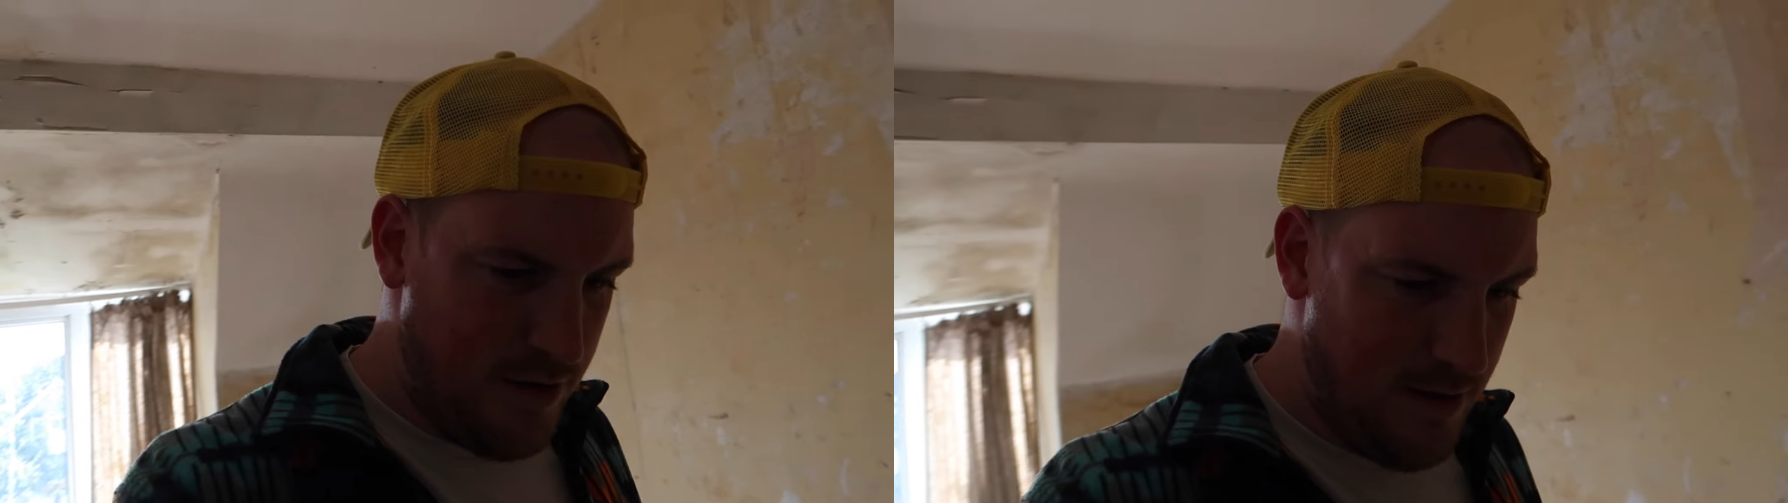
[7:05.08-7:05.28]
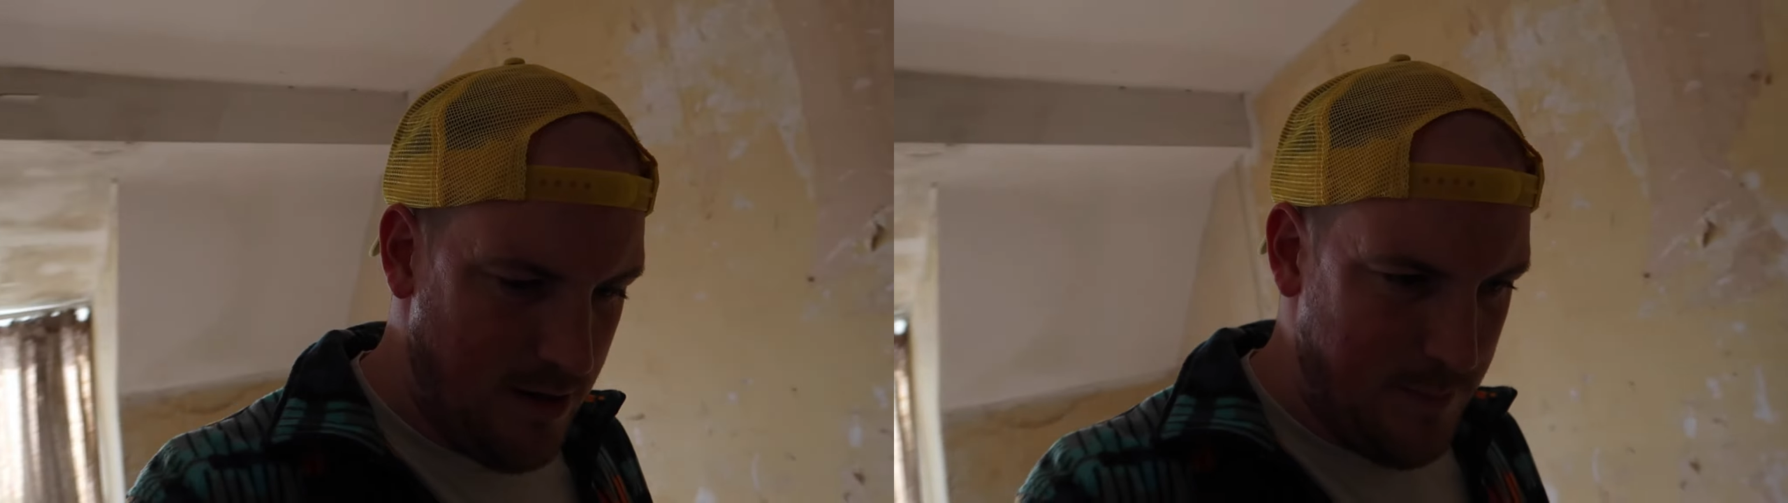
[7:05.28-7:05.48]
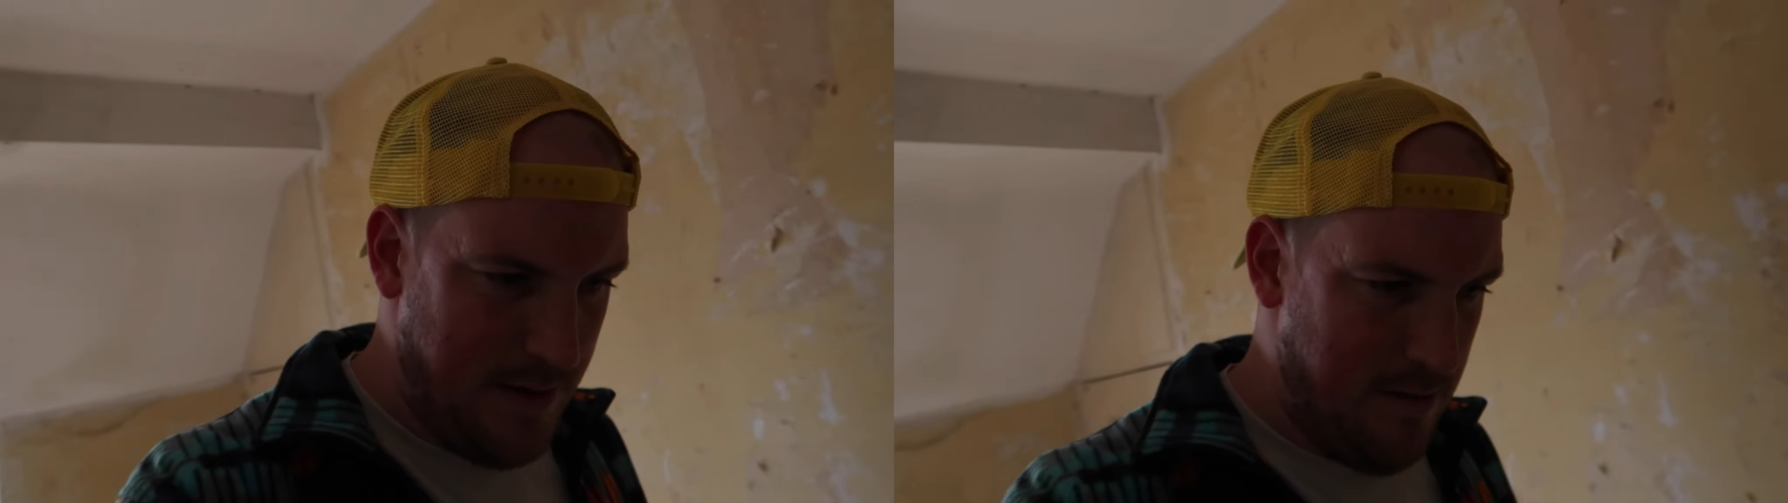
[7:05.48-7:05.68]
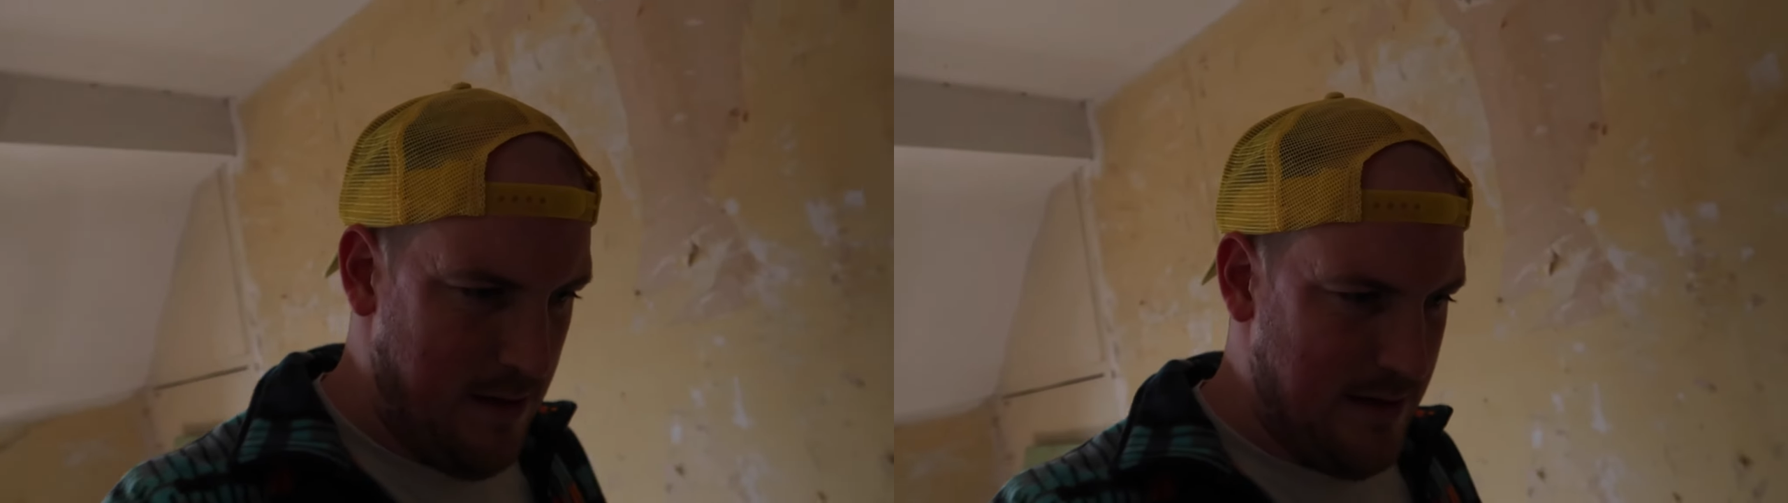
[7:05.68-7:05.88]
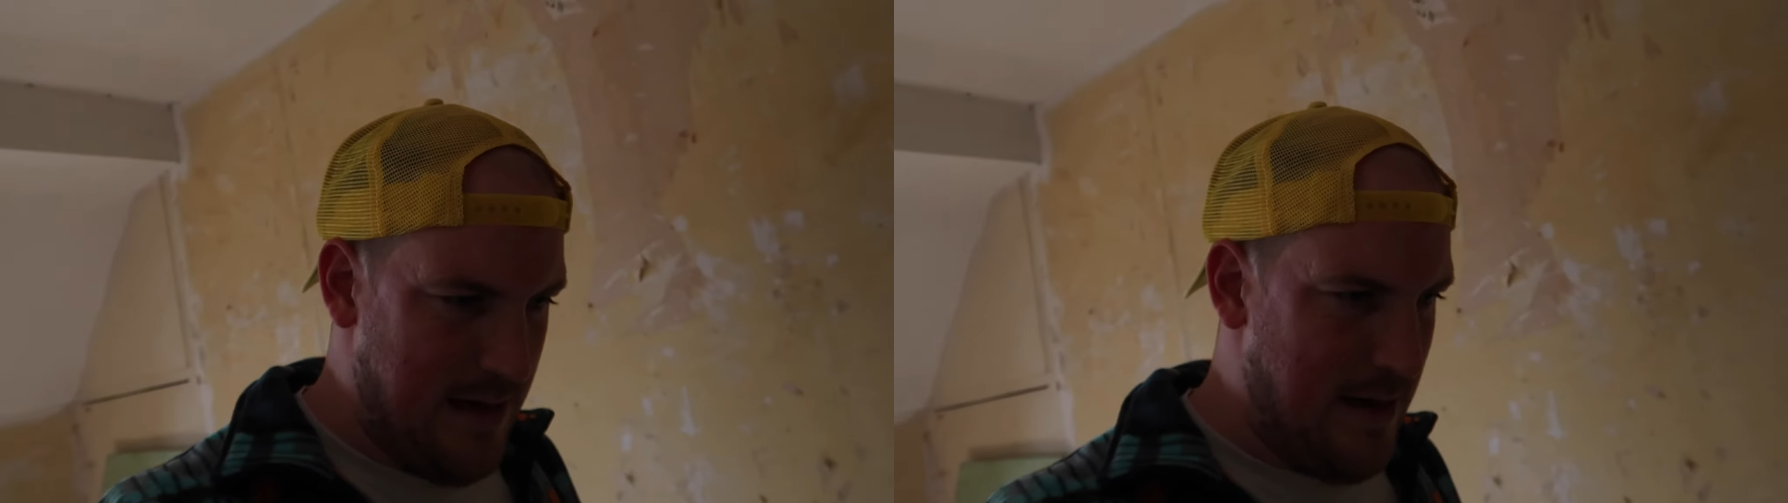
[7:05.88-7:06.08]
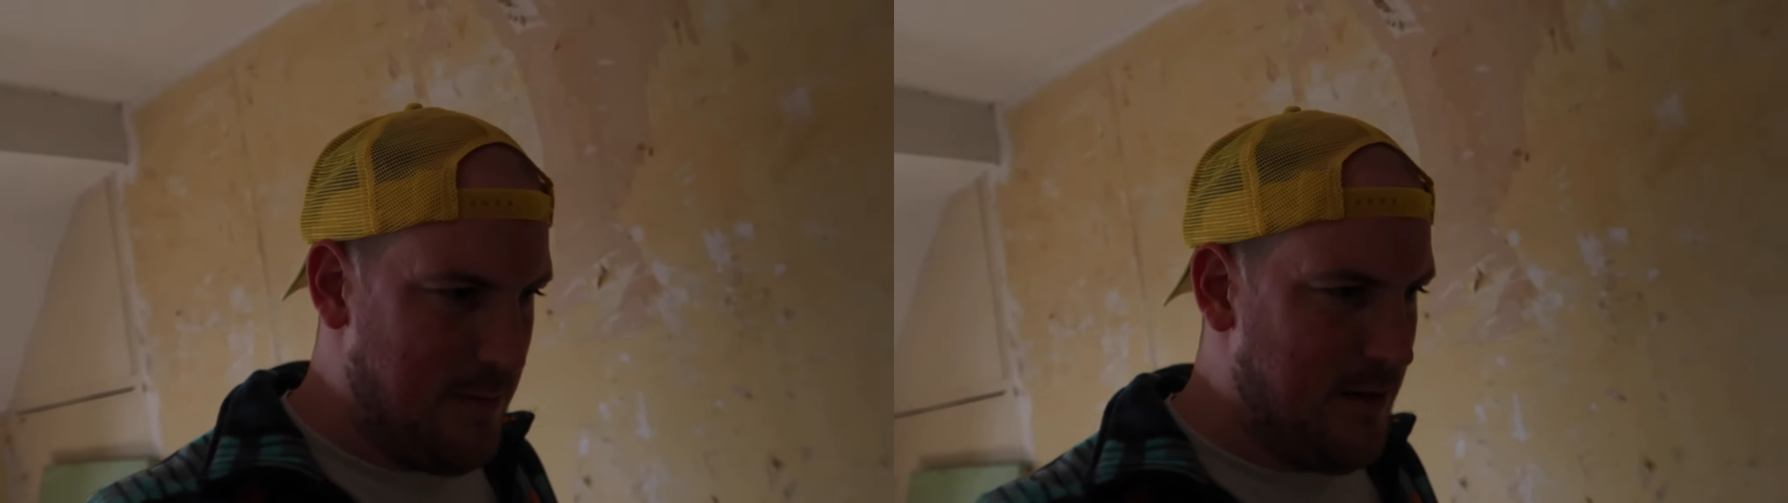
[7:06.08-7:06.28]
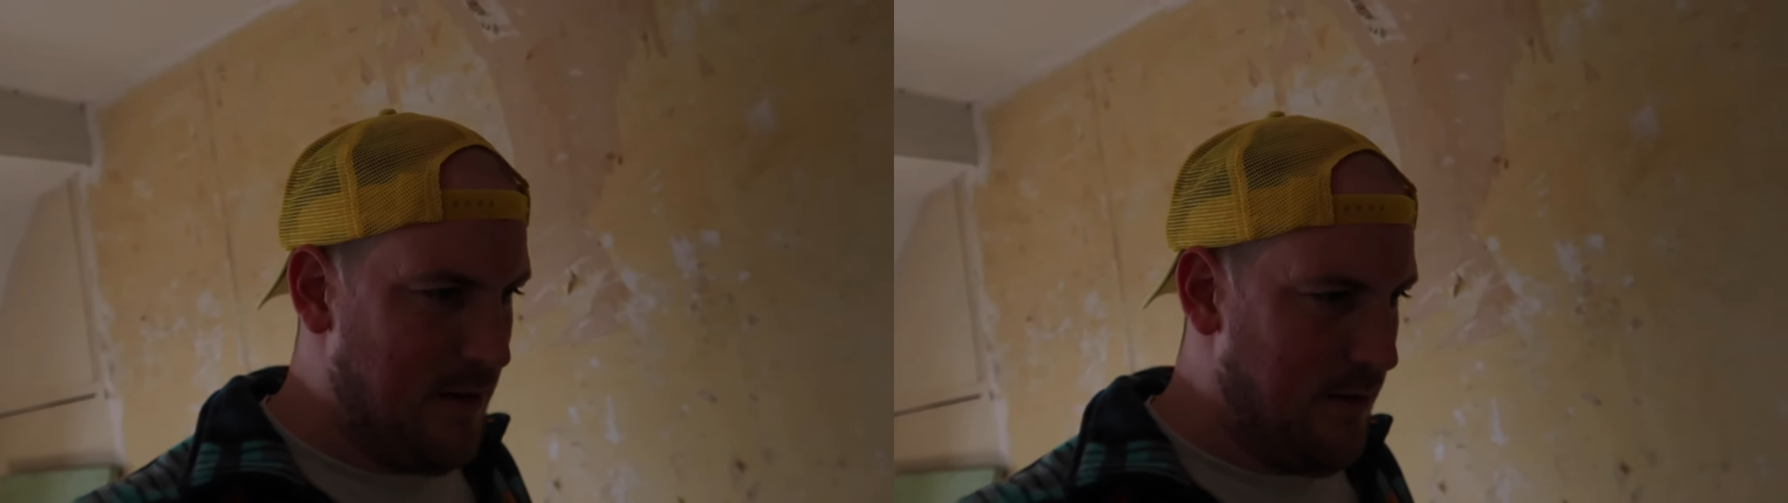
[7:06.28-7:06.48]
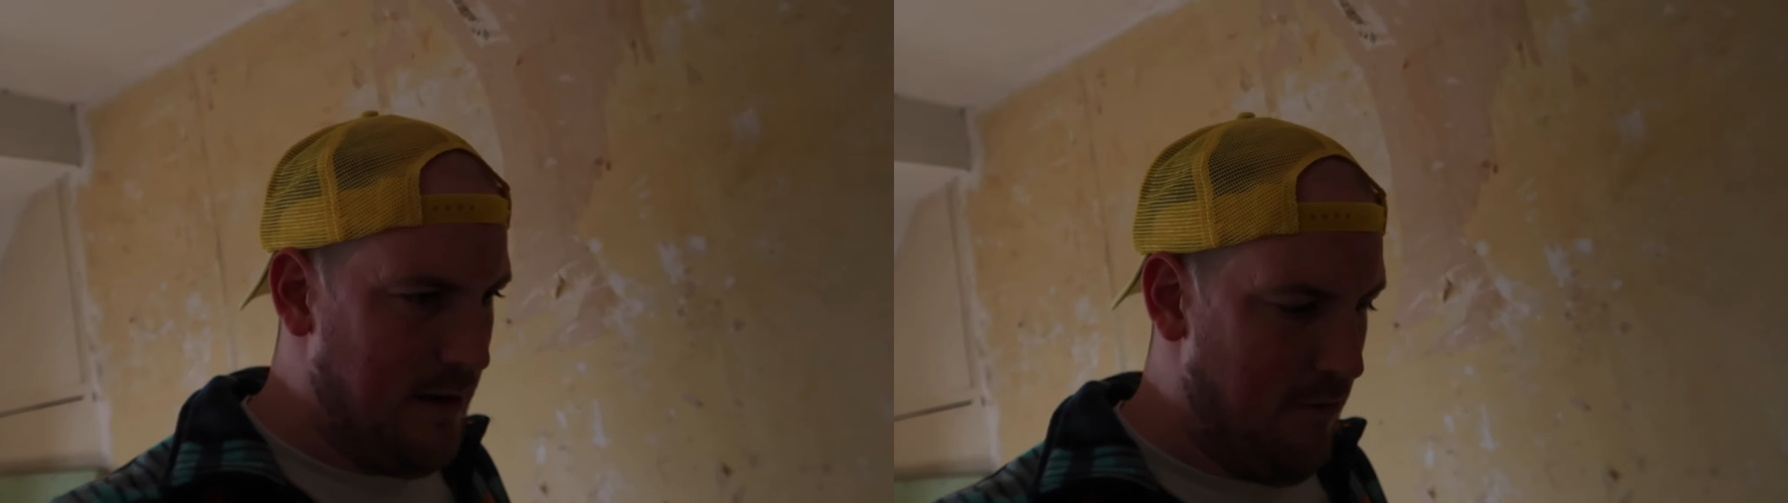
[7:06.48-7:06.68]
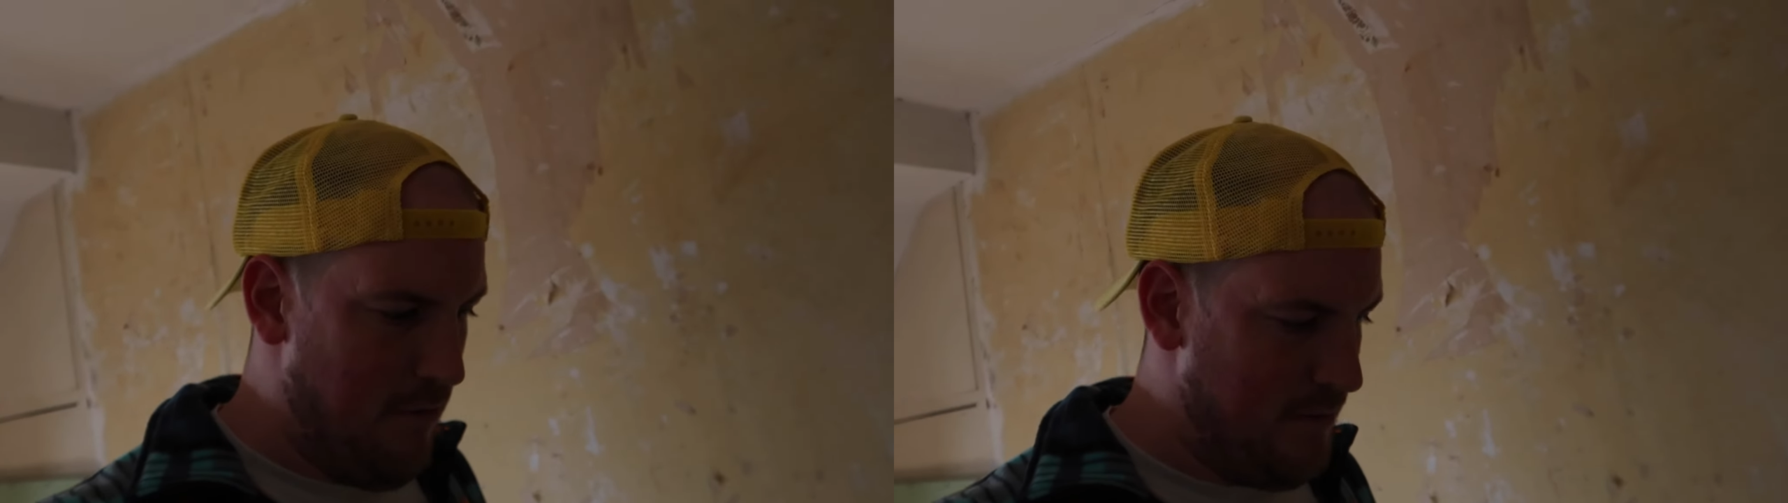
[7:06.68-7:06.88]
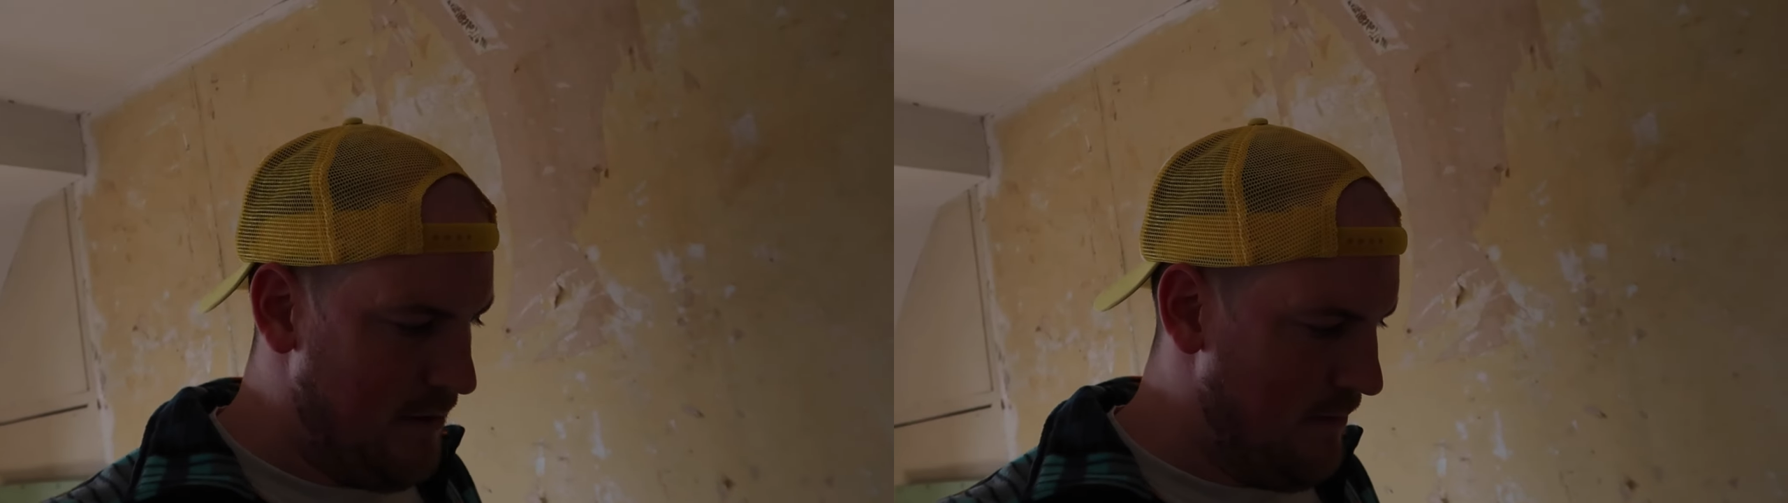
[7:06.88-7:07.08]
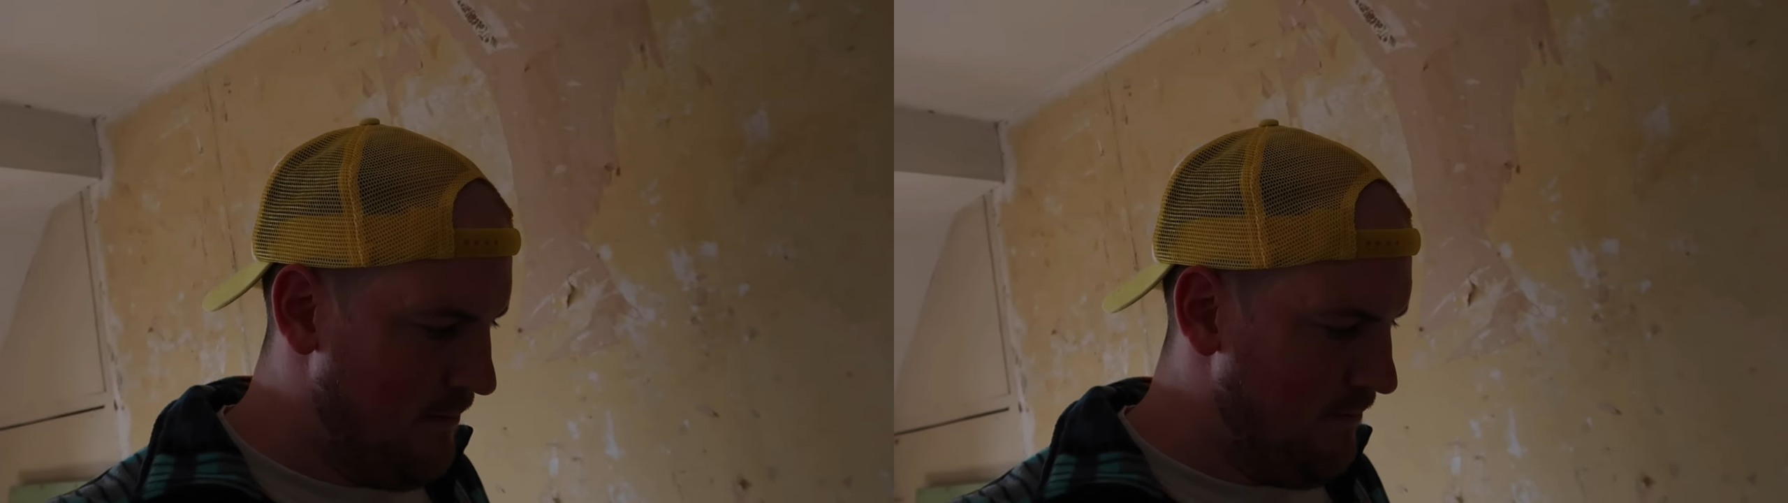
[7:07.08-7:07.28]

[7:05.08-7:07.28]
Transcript: shit up here is absolutely gross.